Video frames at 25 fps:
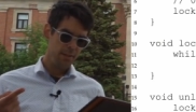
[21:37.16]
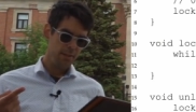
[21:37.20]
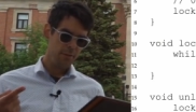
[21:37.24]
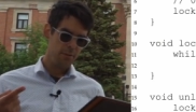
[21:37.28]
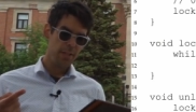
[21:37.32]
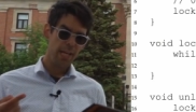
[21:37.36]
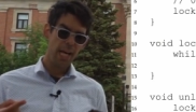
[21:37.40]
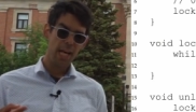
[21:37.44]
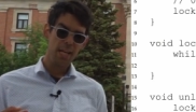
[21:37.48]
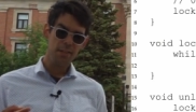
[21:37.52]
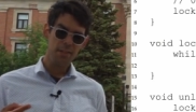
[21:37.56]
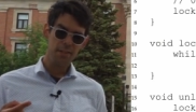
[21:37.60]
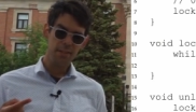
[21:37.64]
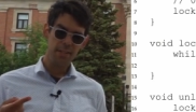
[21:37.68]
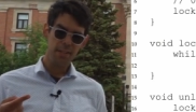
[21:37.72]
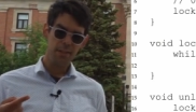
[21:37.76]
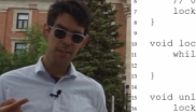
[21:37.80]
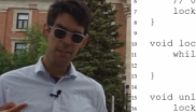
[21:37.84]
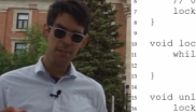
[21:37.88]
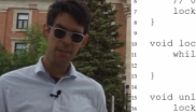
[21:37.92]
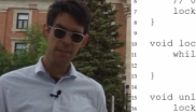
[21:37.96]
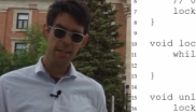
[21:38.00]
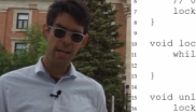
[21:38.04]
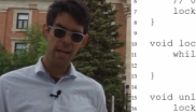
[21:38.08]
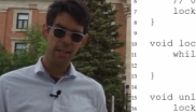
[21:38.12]
test and
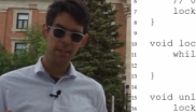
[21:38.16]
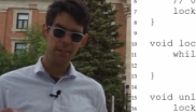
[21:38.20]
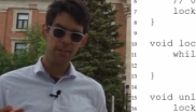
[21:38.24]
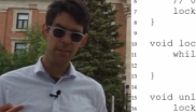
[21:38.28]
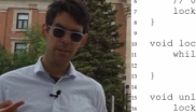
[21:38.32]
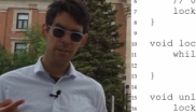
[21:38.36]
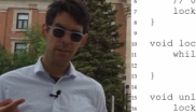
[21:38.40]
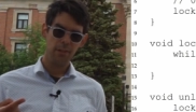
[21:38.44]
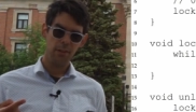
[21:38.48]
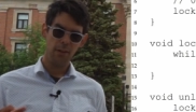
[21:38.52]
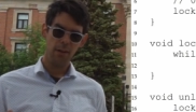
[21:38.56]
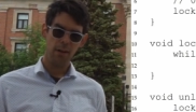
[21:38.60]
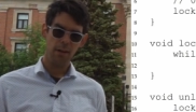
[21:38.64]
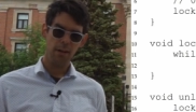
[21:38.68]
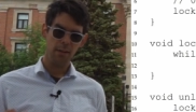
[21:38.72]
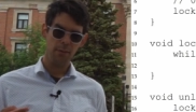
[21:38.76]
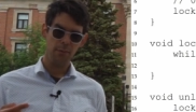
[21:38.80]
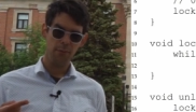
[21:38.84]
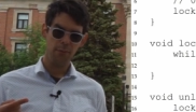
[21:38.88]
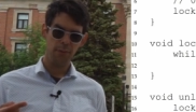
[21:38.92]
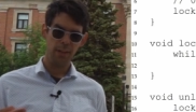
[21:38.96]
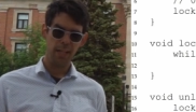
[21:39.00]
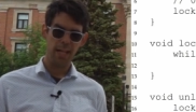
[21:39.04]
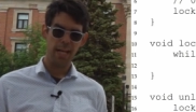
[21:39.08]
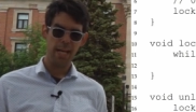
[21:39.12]
set lock
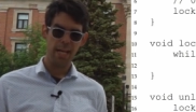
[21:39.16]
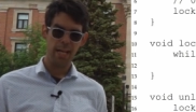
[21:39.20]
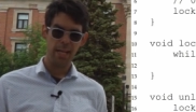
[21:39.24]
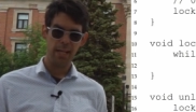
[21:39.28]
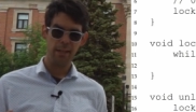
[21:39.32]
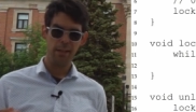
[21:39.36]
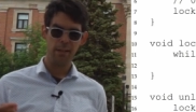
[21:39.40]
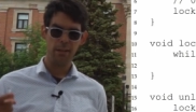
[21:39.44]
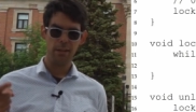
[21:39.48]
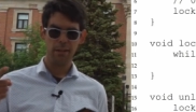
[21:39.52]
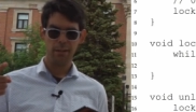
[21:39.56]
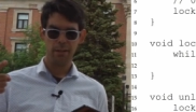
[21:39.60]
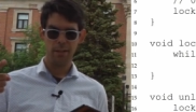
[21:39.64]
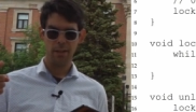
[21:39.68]
flag,